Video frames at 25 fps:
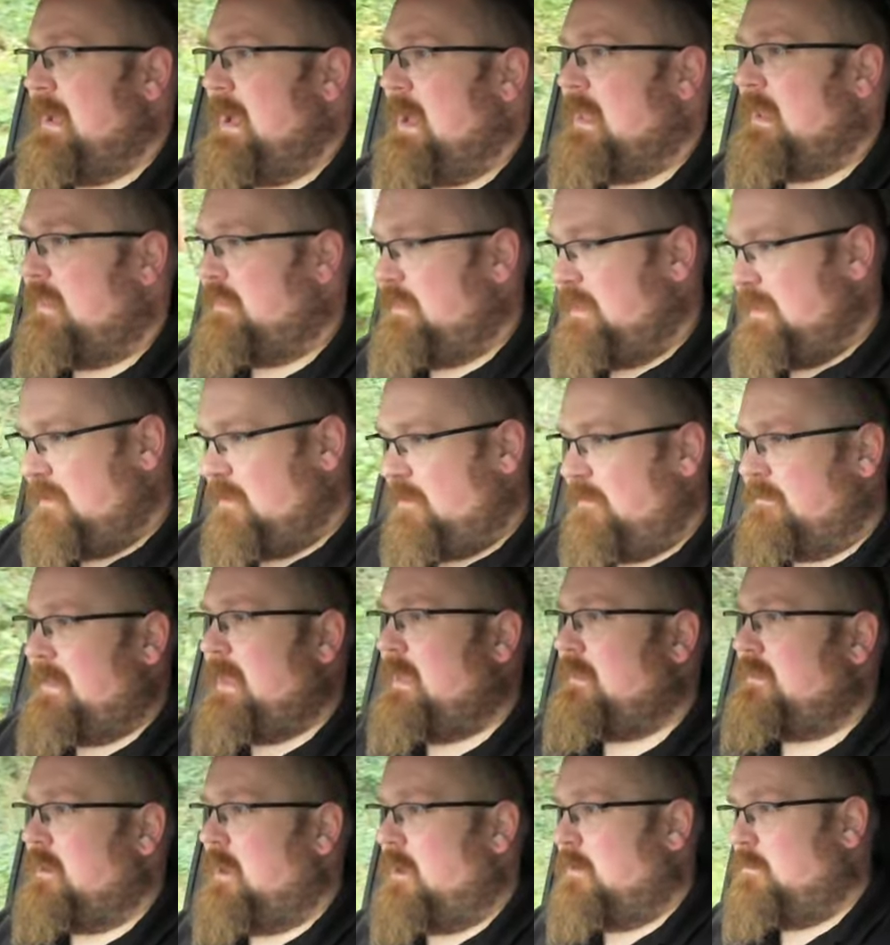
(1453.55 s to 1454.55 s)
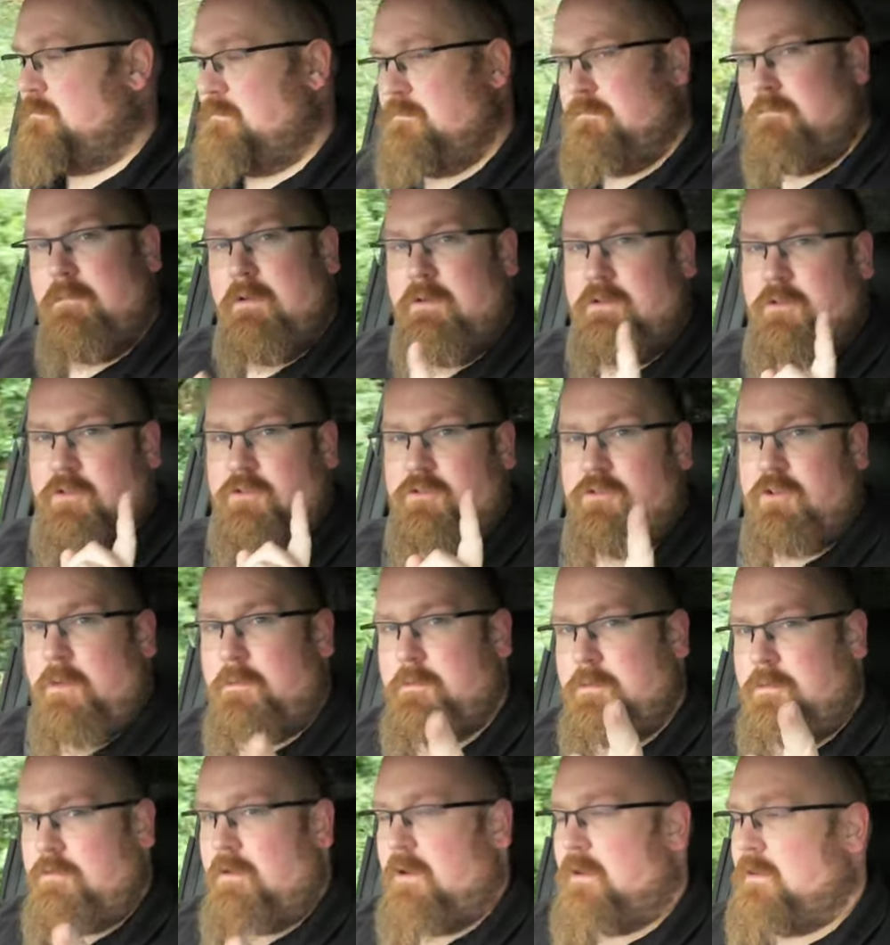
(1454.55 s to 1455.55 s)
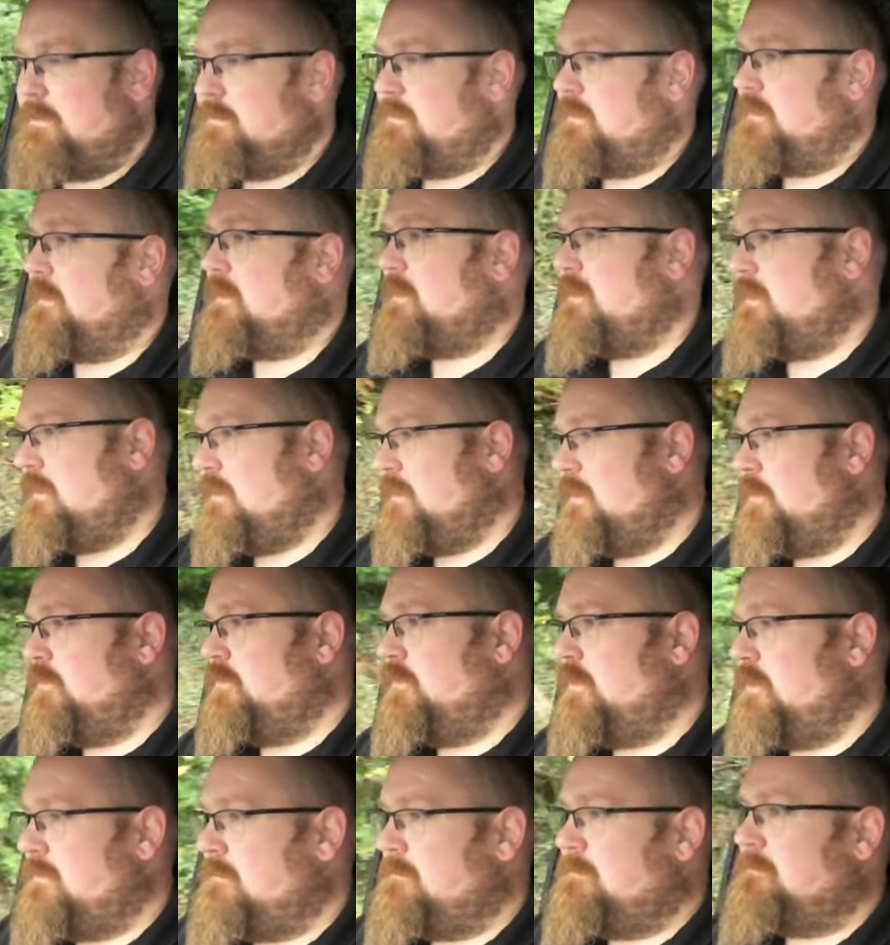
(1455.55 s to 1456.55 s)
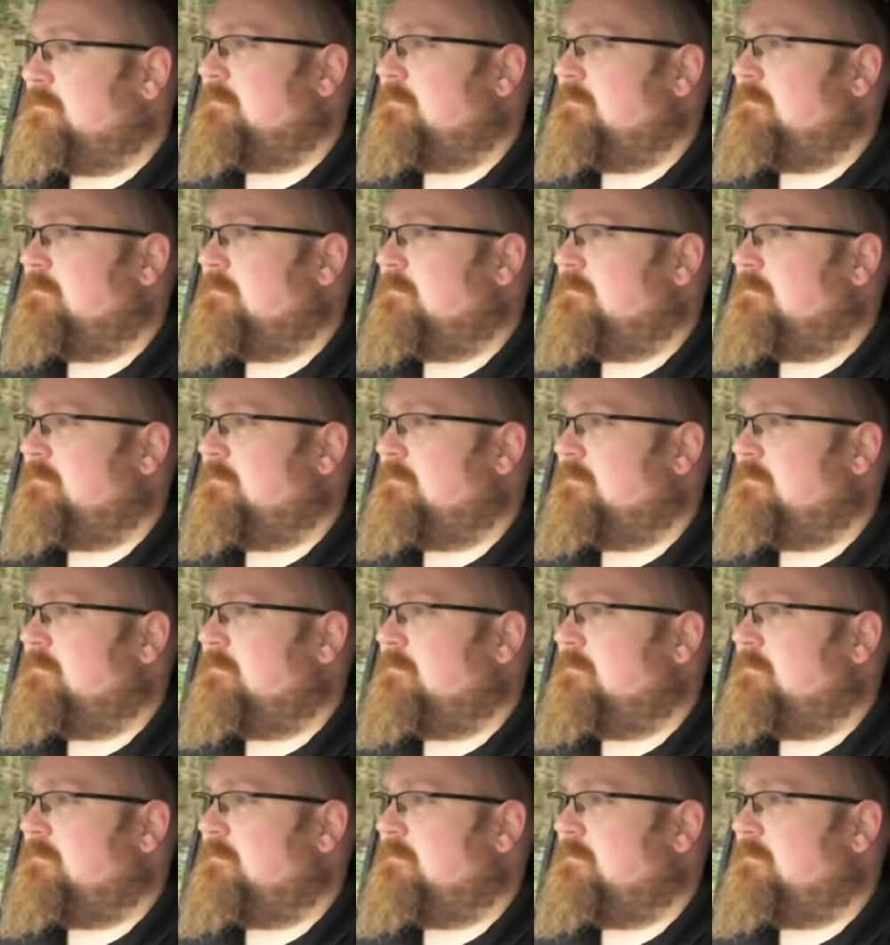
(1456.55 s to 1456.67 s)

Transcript: And I think on that note, we should jump straight onto the conclusion.